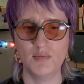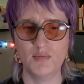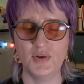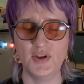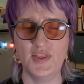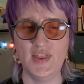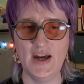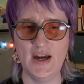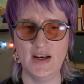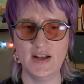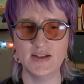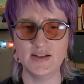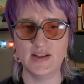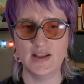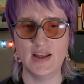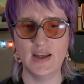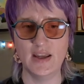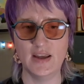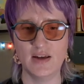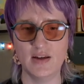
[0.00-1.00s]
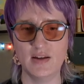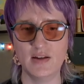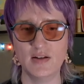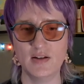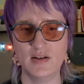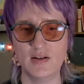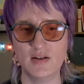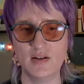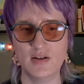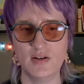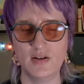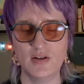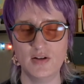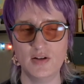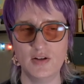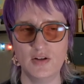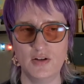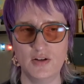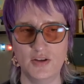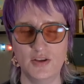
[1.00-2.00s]
but that is like
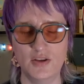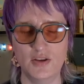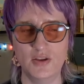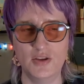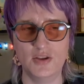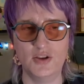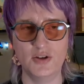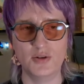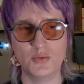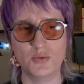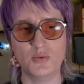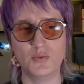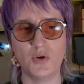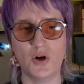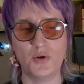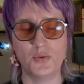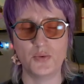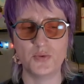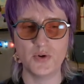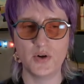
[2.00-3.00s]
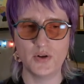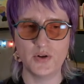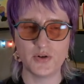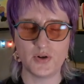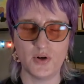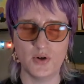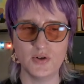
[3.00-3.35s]
the roller